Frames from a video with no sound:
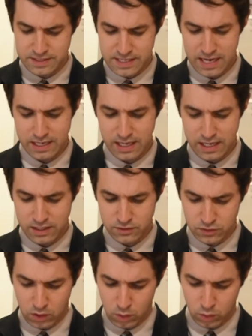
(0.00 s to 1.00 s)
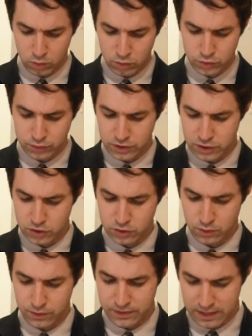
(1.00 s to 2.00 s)
decades-old
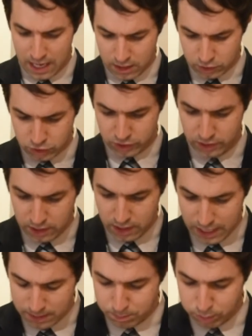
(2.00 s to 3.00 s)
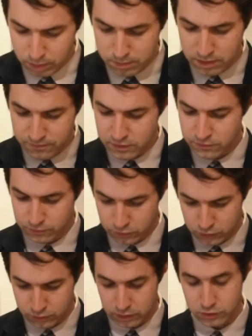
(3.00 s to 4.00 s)
traditional theology and primitive
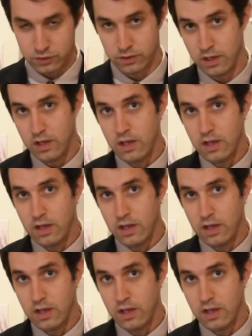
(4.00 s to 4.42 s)
infrastructure,